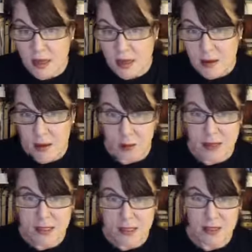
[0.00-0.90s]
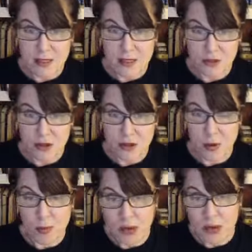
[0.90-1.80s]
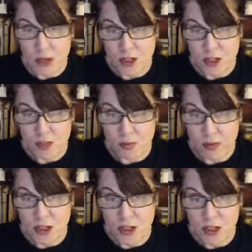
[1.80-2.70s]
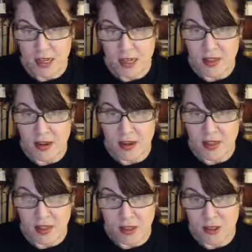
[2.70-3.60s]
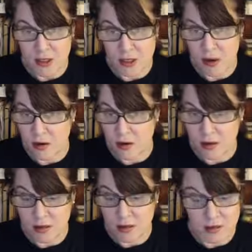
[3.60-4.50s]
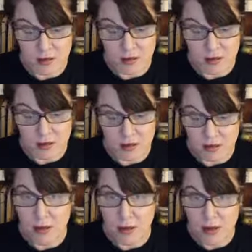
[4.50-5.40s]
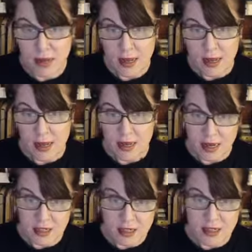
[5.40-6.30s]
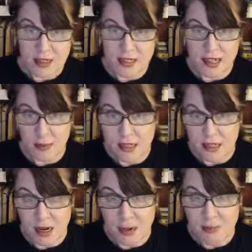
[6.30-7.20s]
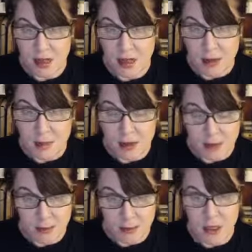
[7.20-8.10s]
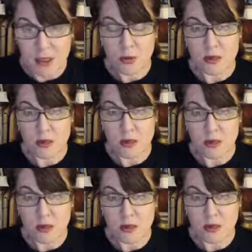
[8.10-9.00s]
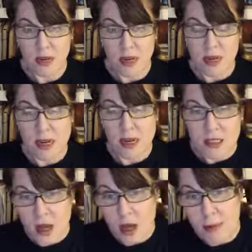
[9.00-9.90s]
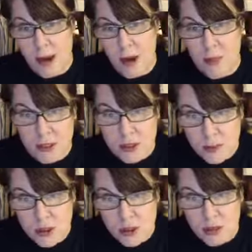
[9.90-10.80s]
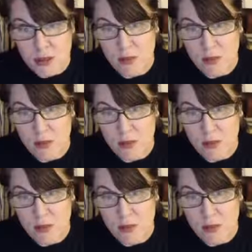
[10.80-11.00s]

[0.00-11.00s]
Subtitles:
my brain's having some trouble, but I know logically and rationally that these stairs aren't so terrible. And yes, it's going to take me time, but I'm going to do it. It's all about perception.